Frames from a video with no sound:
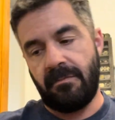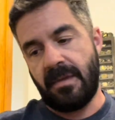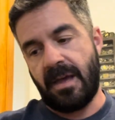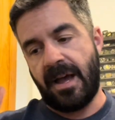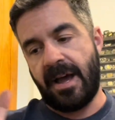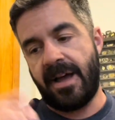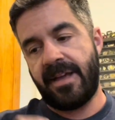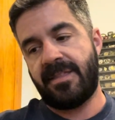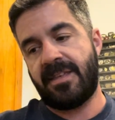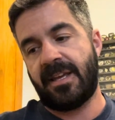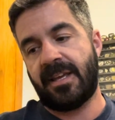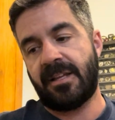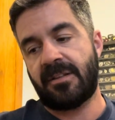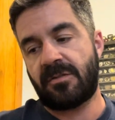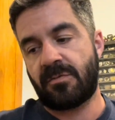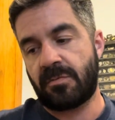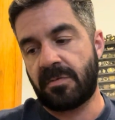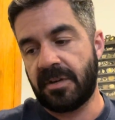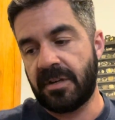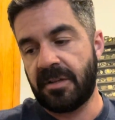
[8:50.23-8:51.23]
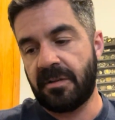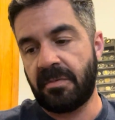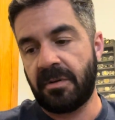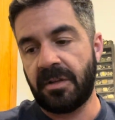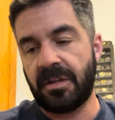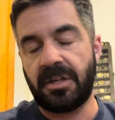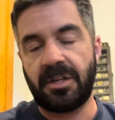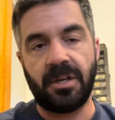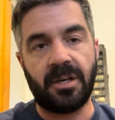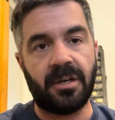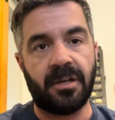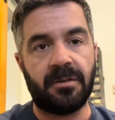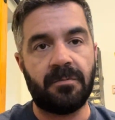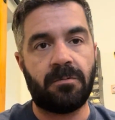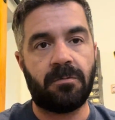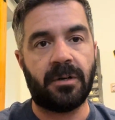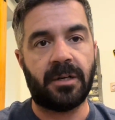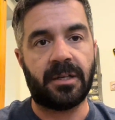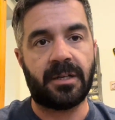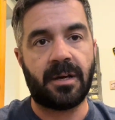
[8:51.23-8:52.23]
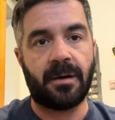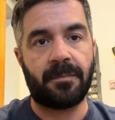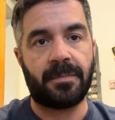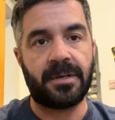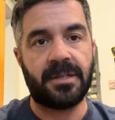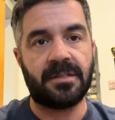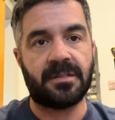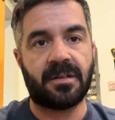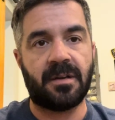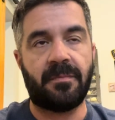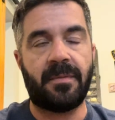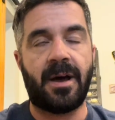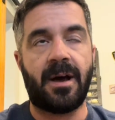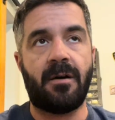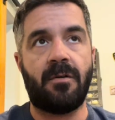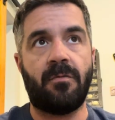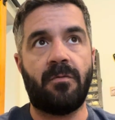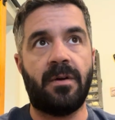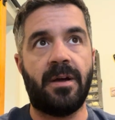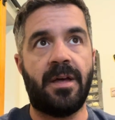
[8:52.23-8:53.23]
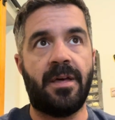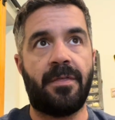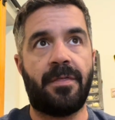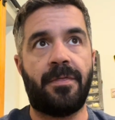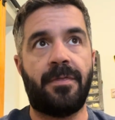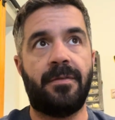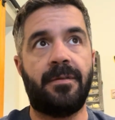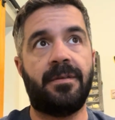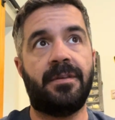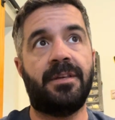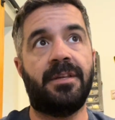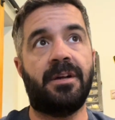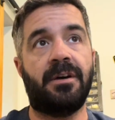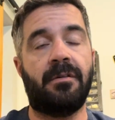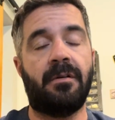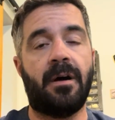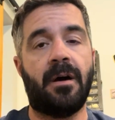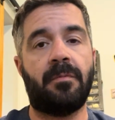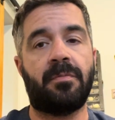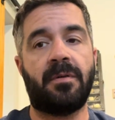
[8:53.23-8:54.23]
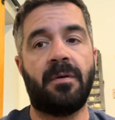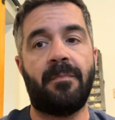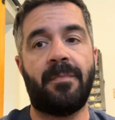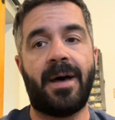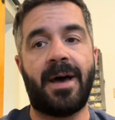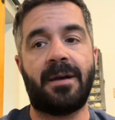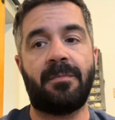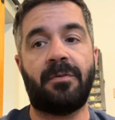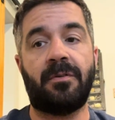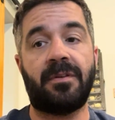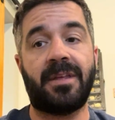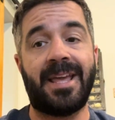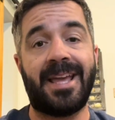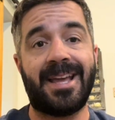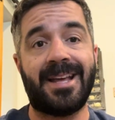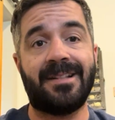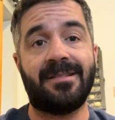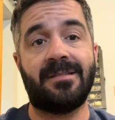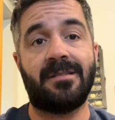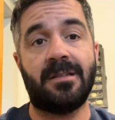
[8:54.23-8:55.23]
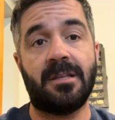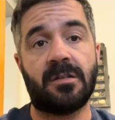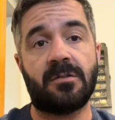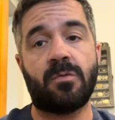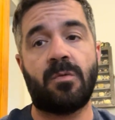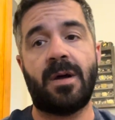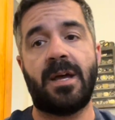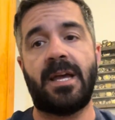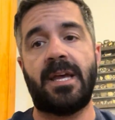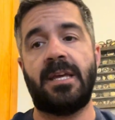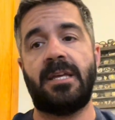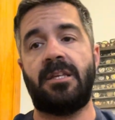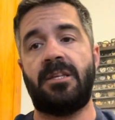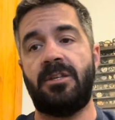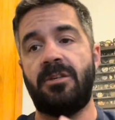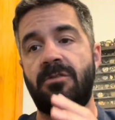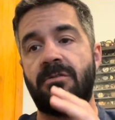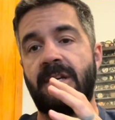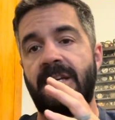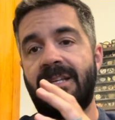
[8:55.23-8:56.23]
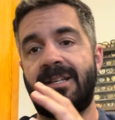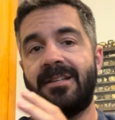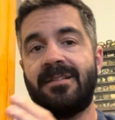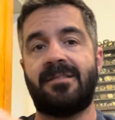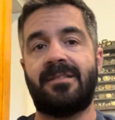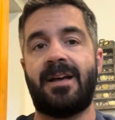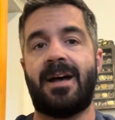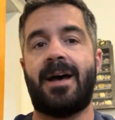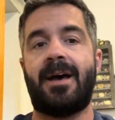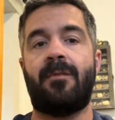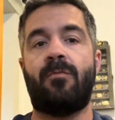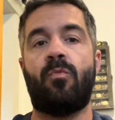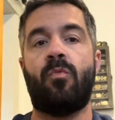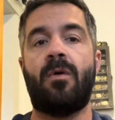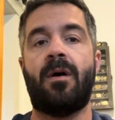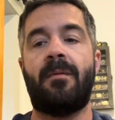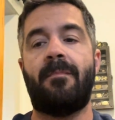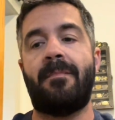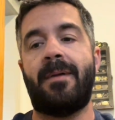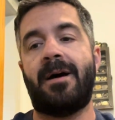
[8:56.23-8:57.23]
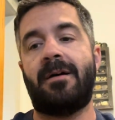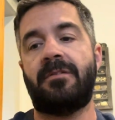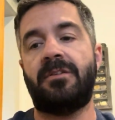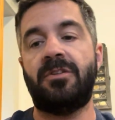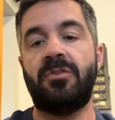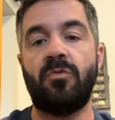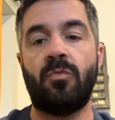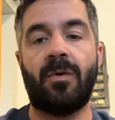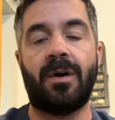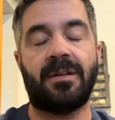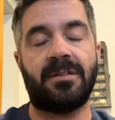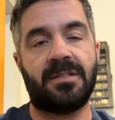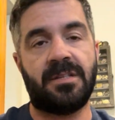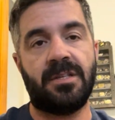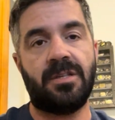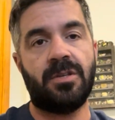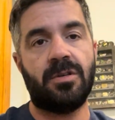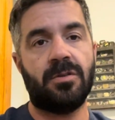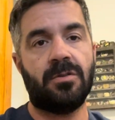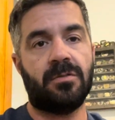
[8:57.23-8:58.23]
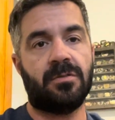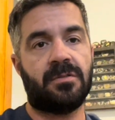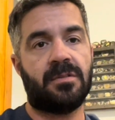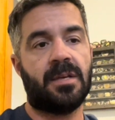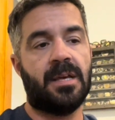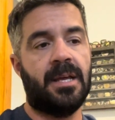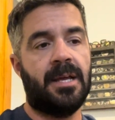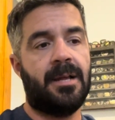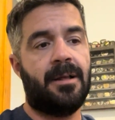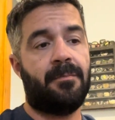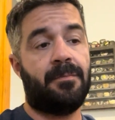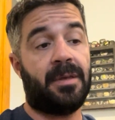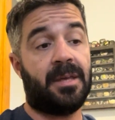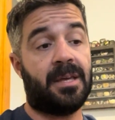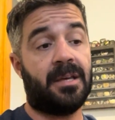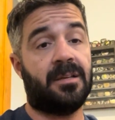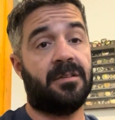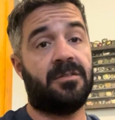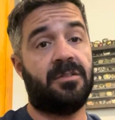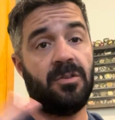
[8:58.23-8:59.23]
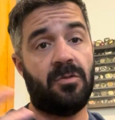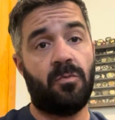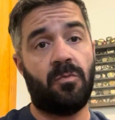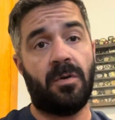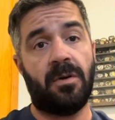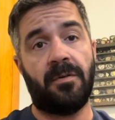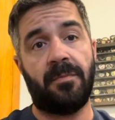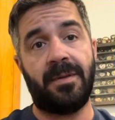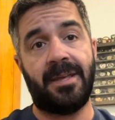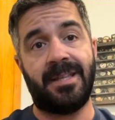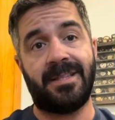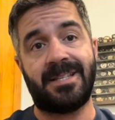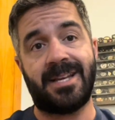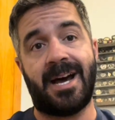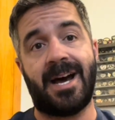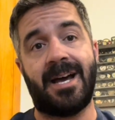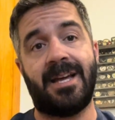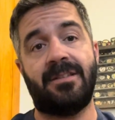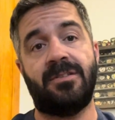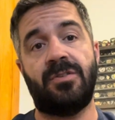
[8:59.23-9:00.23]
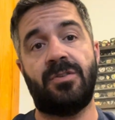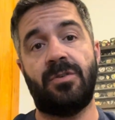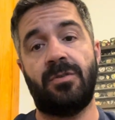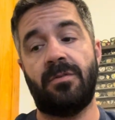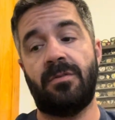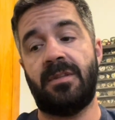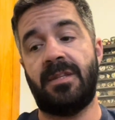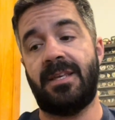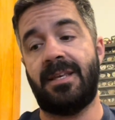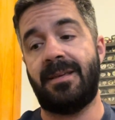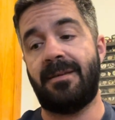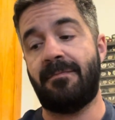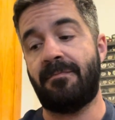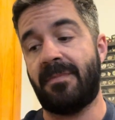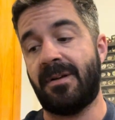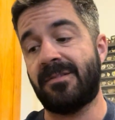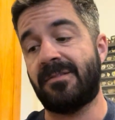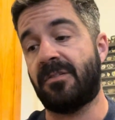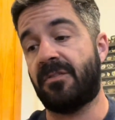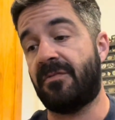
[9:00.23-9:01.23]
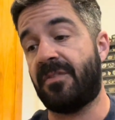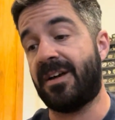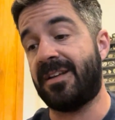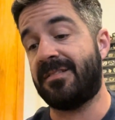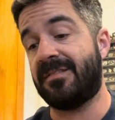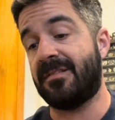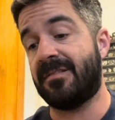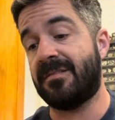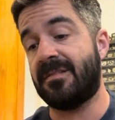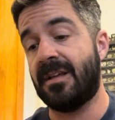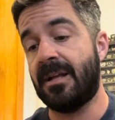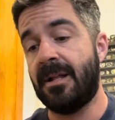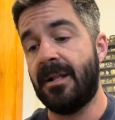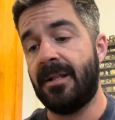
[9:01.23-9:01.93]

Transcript: I think it's really good when companies come out with, hub compatible cans. This way you can decide what mount you want to use, because you will be tied to the muzzle devices.